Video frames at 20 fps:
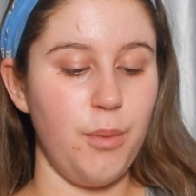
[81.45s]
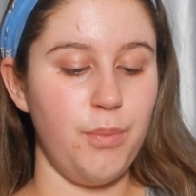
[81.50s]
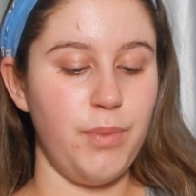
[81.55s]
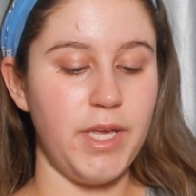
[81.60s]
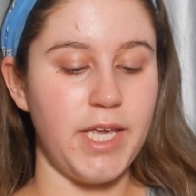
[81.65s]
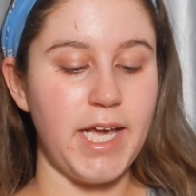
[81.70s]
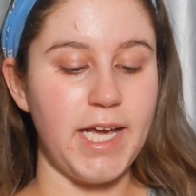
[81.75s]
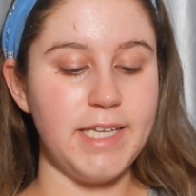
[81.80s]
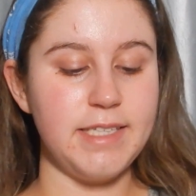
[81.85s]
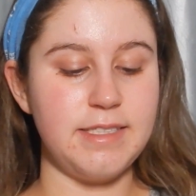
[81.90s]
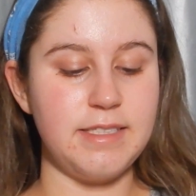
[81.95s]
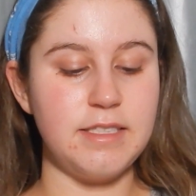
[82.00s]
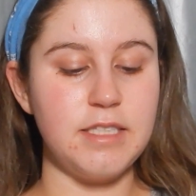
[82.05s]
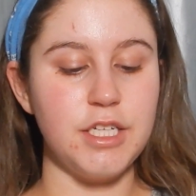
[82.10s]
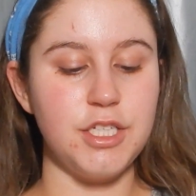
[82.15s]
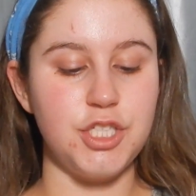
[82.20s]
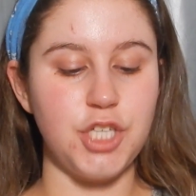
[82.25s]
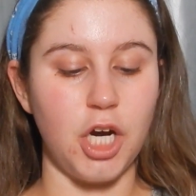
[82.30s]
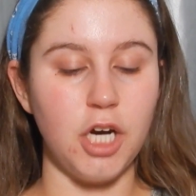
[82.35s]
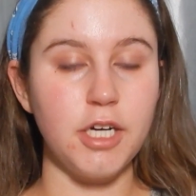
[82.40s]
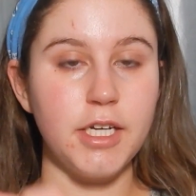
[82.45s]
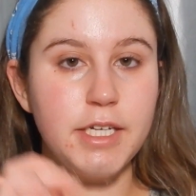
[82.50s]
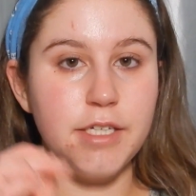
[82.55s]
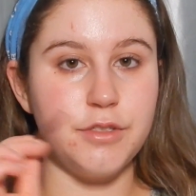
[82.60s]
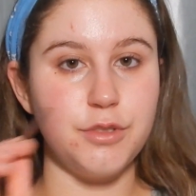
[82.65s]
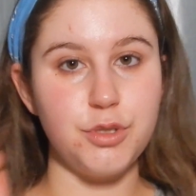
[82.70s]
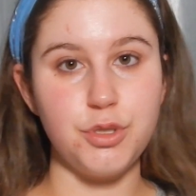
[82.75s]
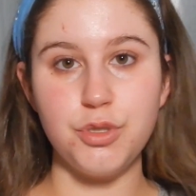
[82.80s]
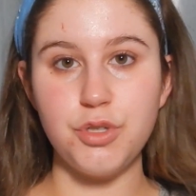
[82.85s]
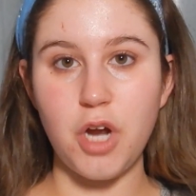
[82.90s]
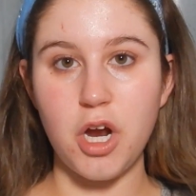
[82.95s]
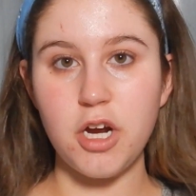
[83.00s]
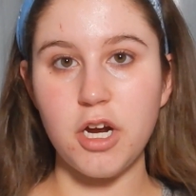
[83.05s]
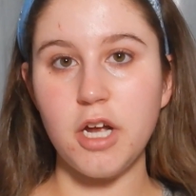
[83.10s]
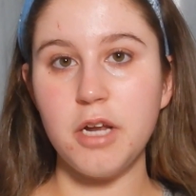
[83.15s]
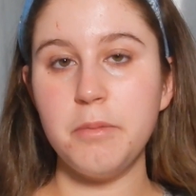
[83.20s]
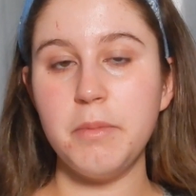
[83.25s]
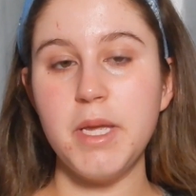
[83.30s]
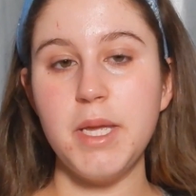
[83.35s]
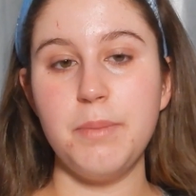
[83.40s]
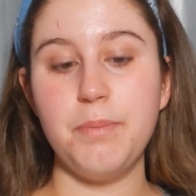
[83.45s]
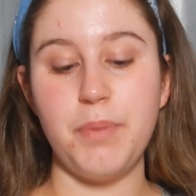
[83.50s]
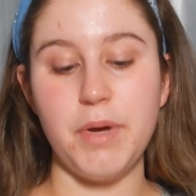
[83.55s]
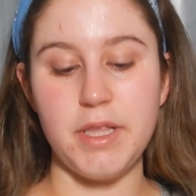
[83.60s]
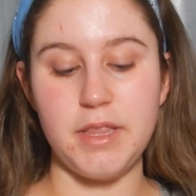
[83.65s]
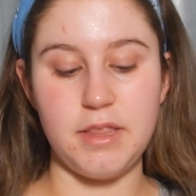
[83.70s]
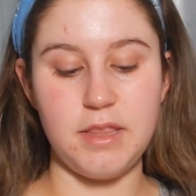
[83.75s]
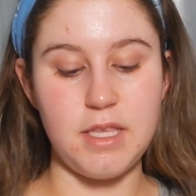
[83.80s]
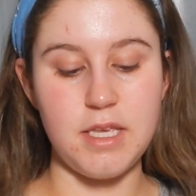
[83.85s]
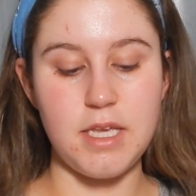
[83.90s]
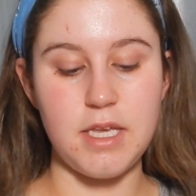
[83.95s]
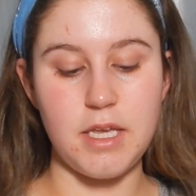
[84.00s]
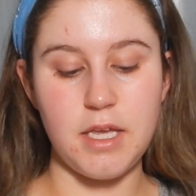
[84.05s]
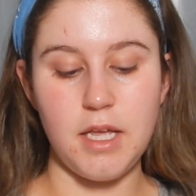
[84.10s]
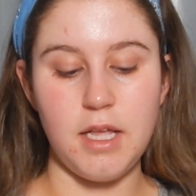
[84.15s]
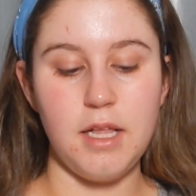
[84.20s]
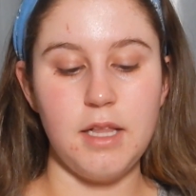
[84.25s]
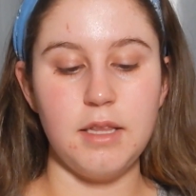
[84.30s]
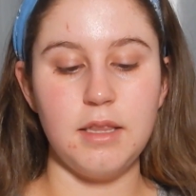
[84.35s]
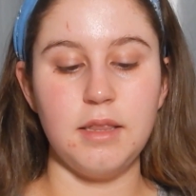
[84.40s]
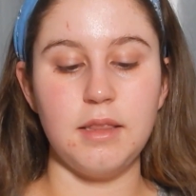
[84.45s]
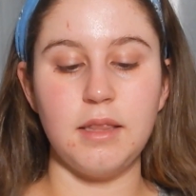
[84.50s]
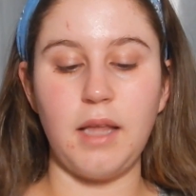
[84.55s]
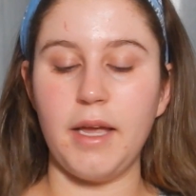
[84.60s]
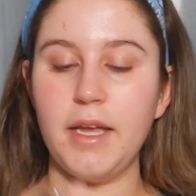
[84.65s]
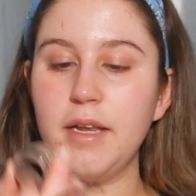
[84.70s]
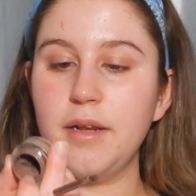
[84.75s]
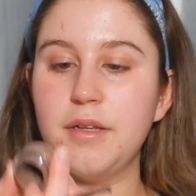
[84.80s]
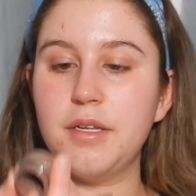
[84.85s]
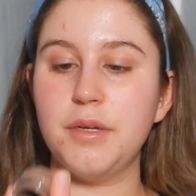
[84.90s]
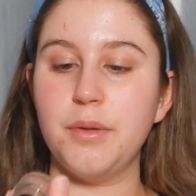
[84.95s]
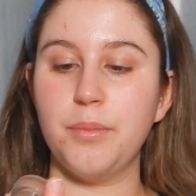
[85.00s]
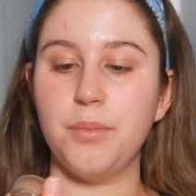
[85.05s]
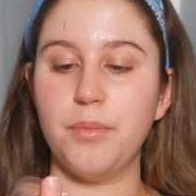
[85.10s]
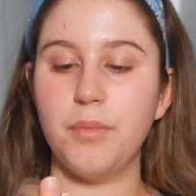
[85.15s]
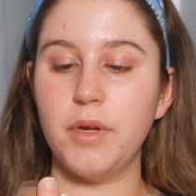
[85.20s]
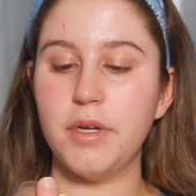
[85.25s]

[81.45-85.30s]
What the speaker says: because the dark is too dark on me, but the light